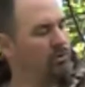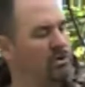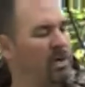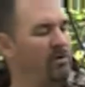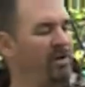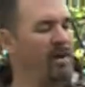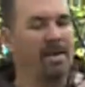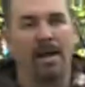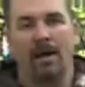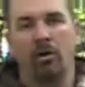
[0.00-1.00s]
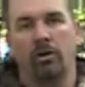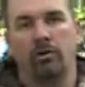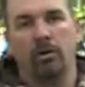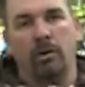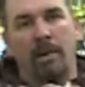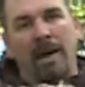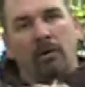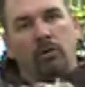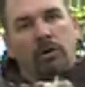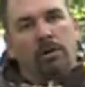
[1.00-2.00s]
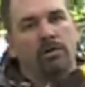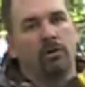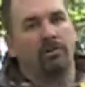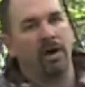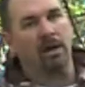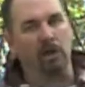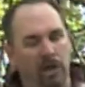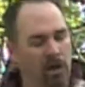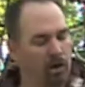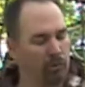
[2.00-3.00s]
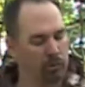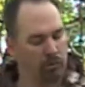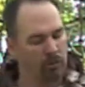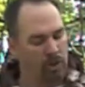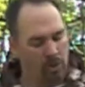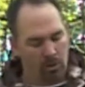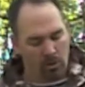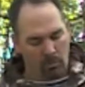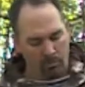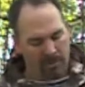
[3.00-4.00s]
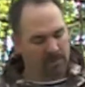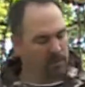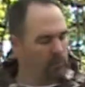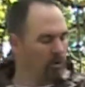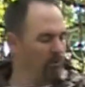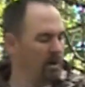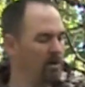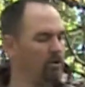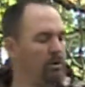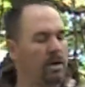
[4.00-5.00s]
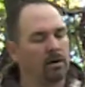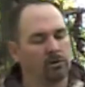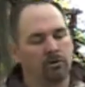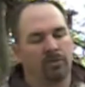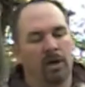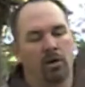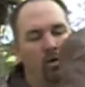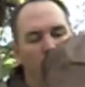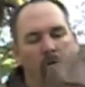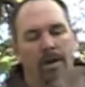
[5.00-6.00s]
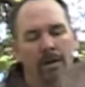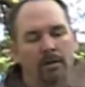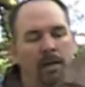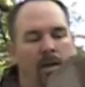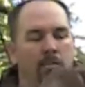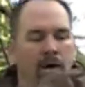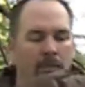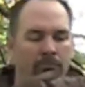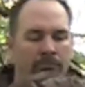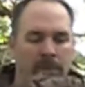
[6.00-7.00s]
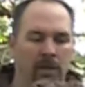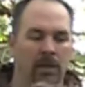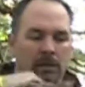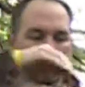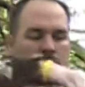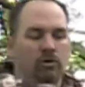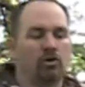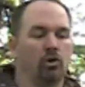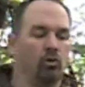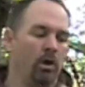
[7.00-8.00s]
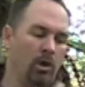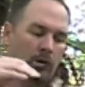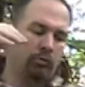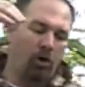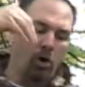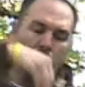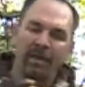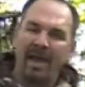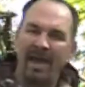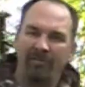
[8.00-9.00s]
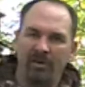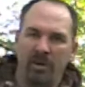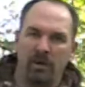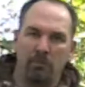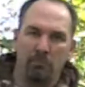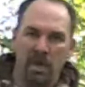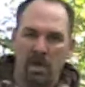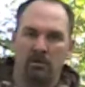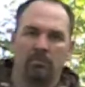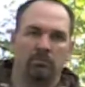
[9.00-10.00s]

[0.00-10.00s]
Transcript: say you've got that elk and you're in the backwoods or you've got your caribou, basically what you've got to do now is you've got to quarter that game up, okay? So put all the heavy meat,